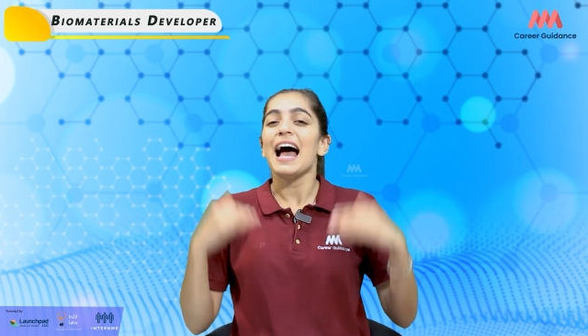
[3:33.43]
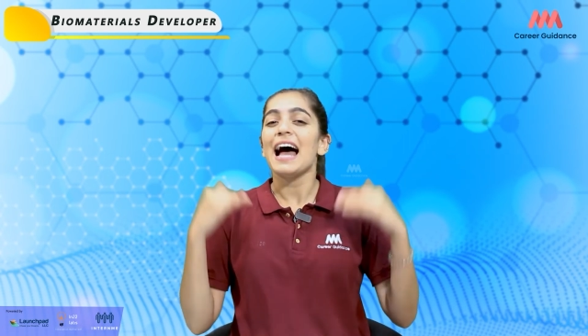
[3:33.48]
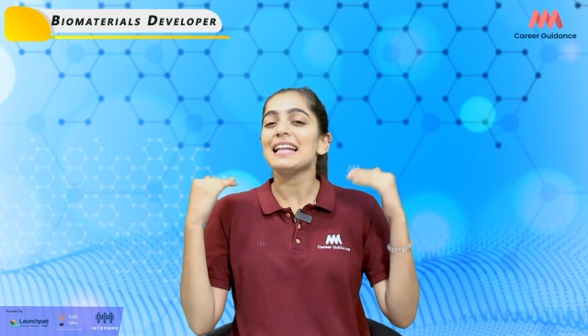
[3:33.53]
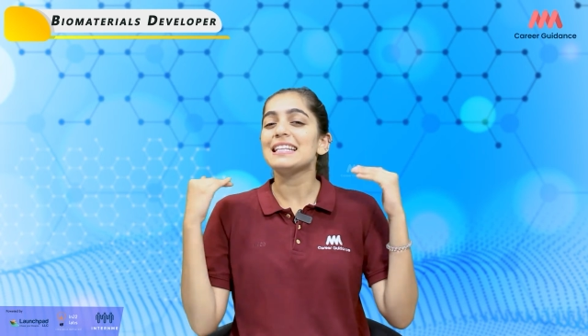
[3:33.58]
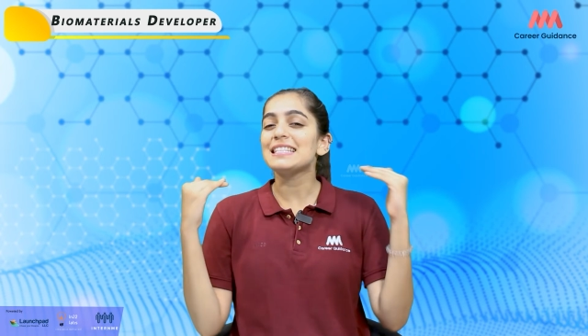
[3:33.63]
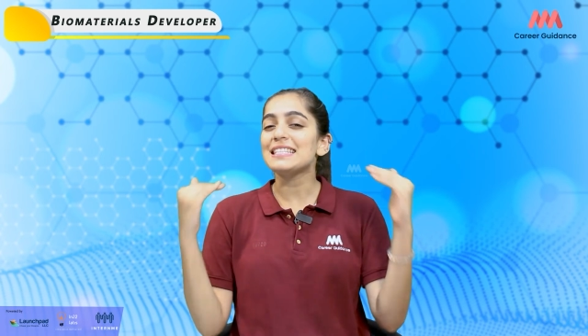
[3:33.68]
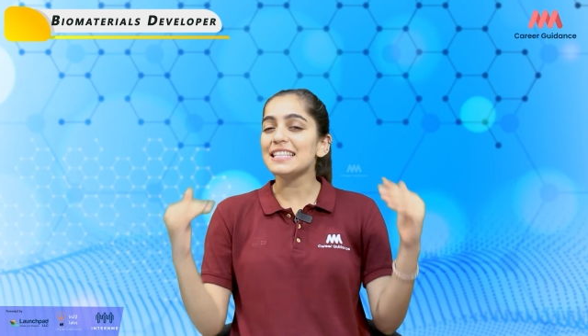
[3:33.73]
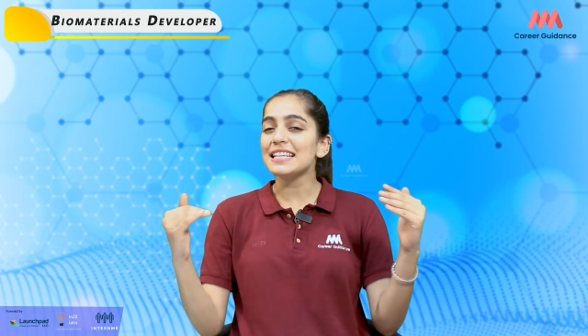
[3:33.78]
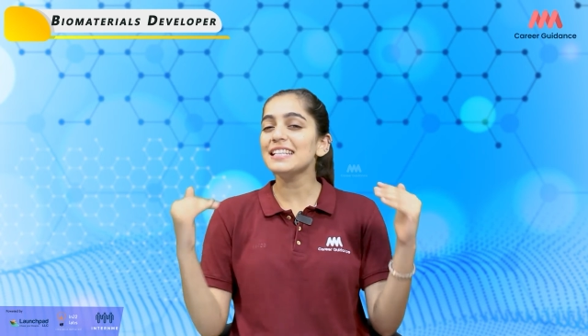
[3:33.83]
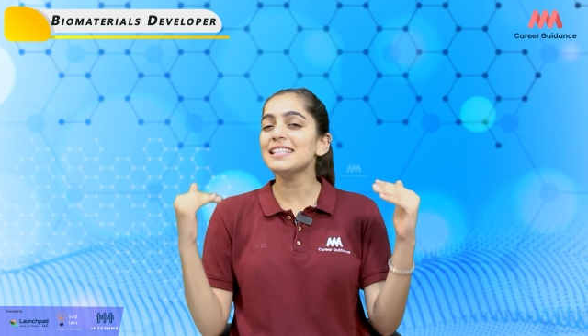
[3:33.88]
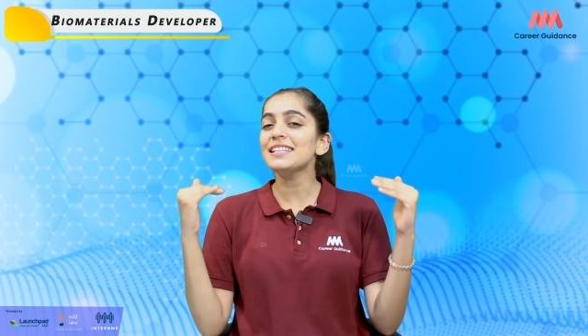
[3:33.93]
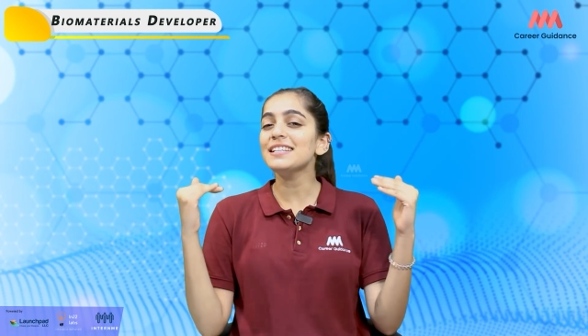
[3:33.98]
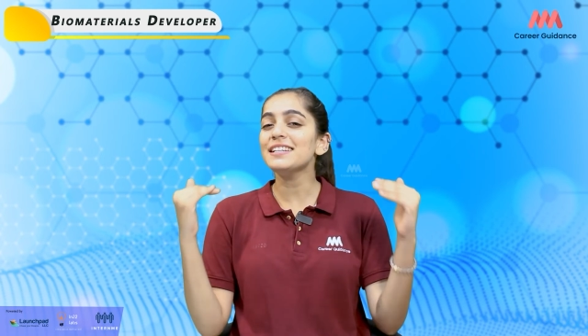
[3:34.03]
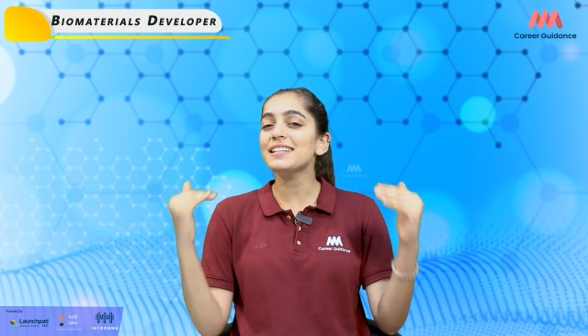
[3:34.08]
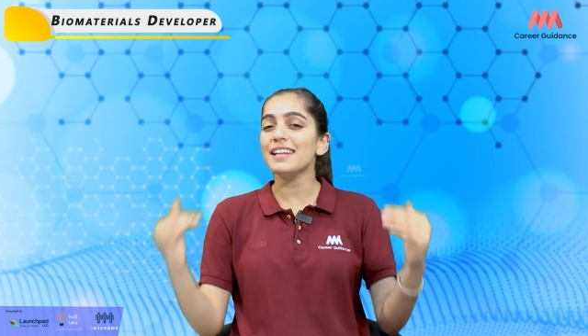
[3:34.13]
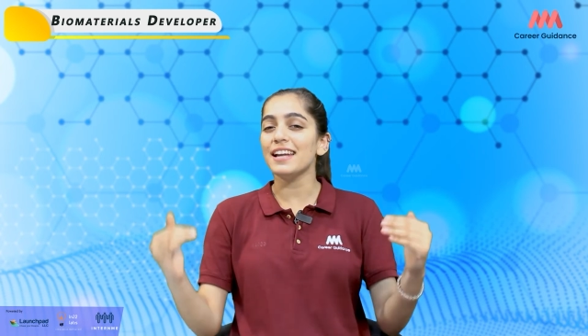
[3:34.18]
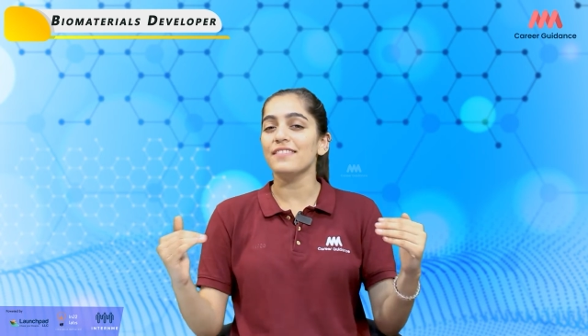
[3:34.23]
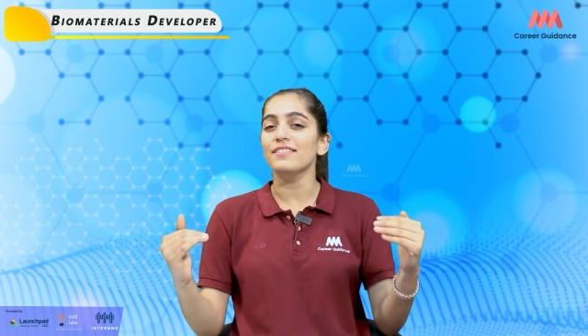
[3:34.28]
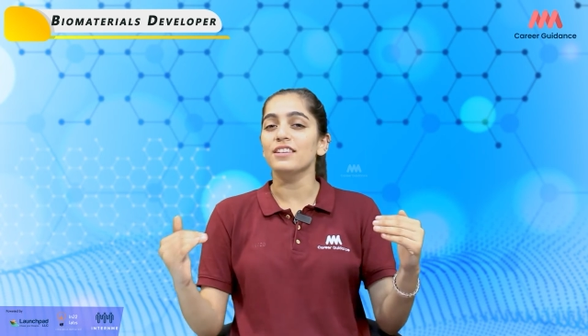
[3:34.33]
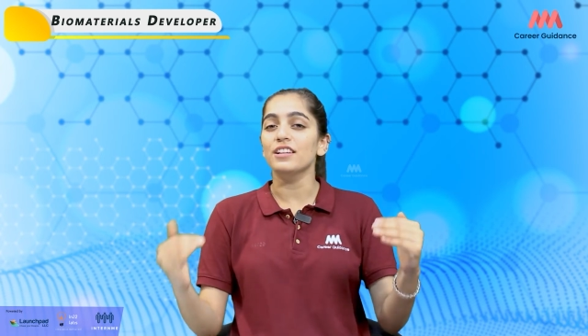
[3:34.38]
At senior
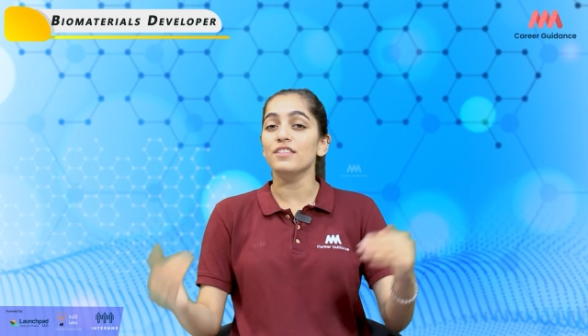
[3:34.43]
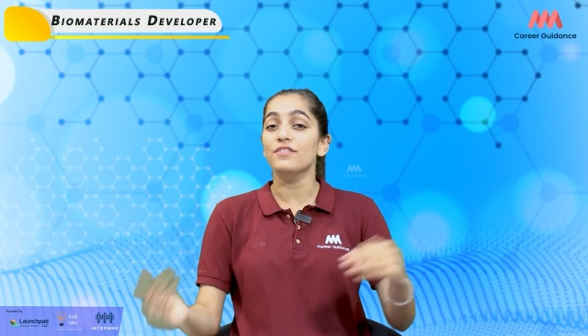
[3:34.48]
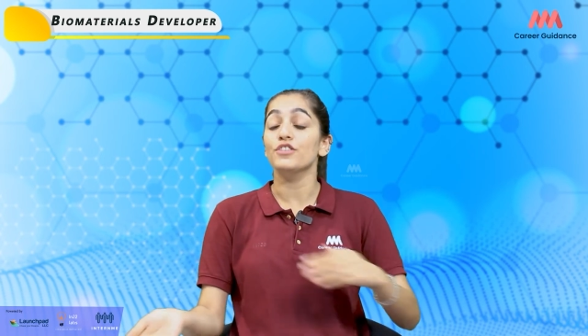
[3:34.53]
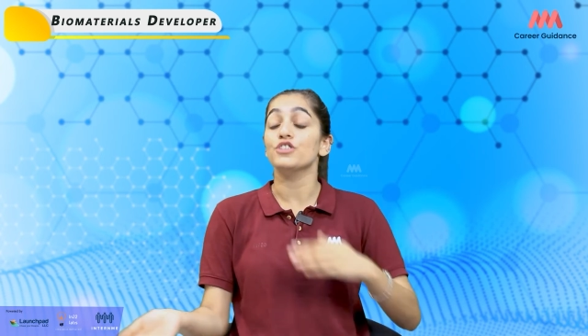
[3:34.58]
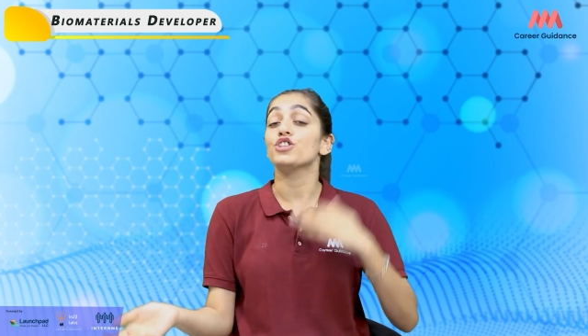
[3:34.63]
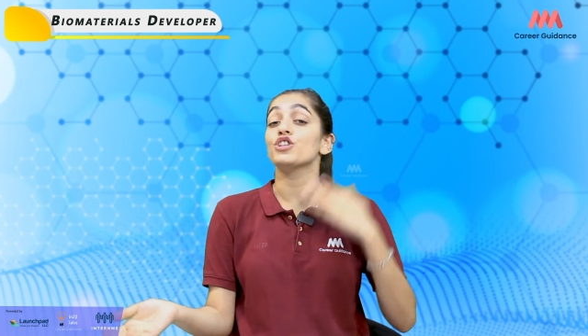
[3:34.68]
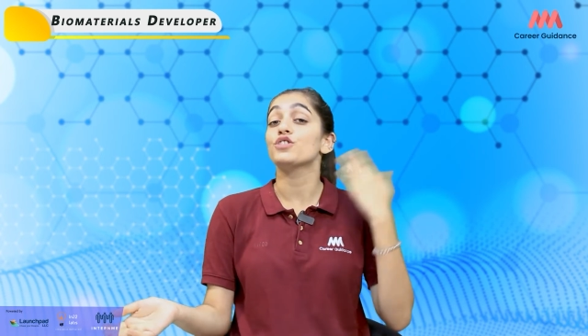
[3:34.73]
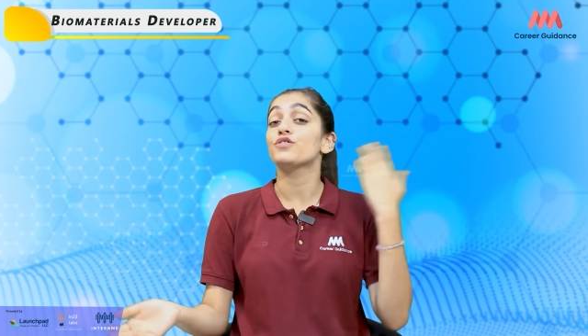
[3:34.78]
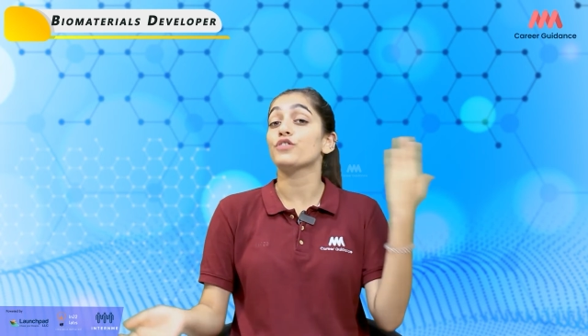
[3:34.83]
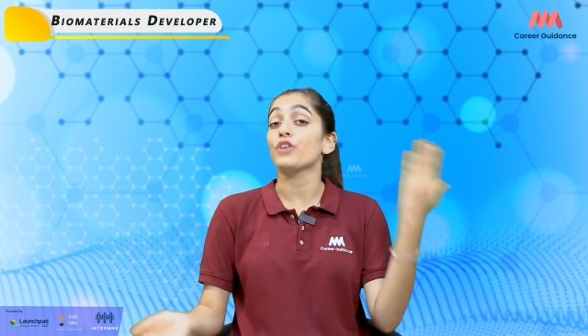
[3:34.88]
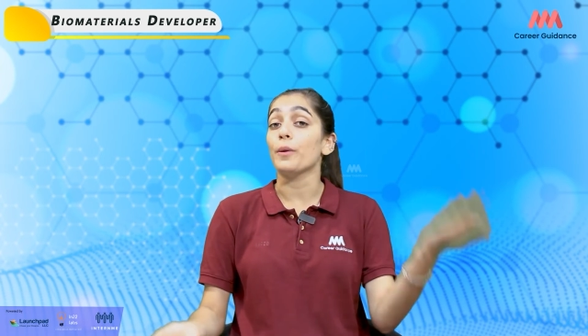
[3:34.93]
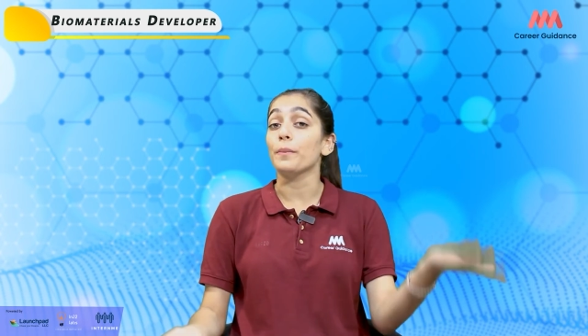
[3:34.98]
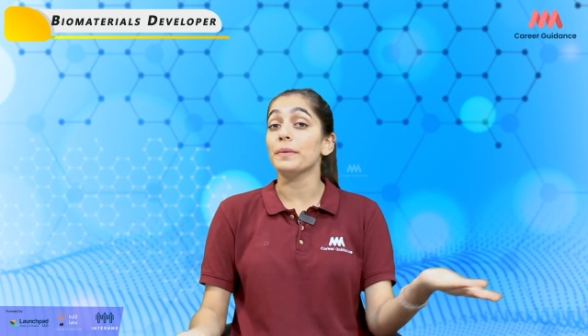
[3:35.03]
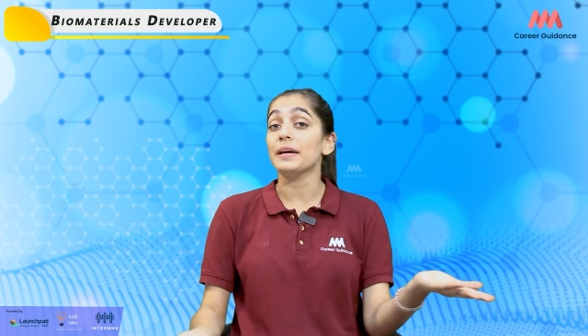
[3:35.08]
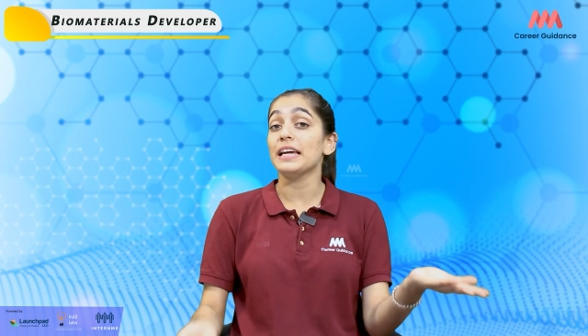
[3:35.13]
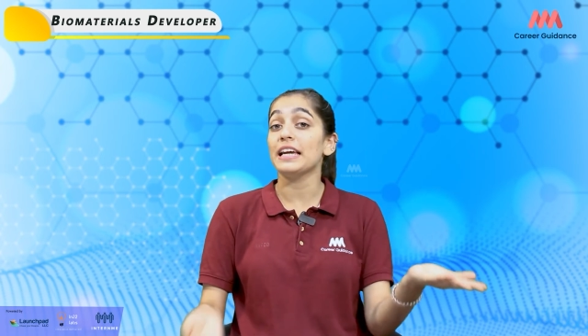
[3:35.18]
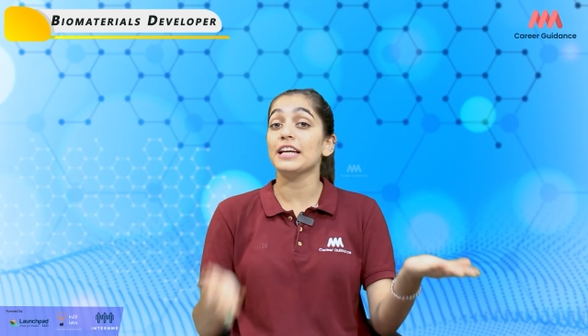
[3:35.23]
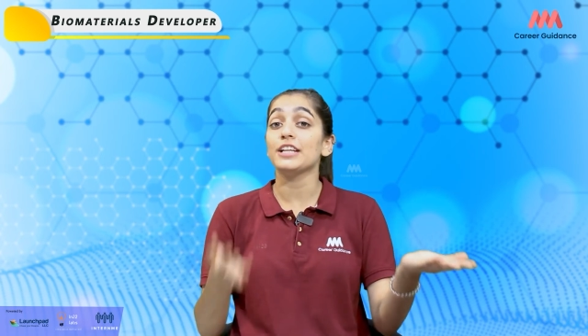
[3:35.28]
level which is from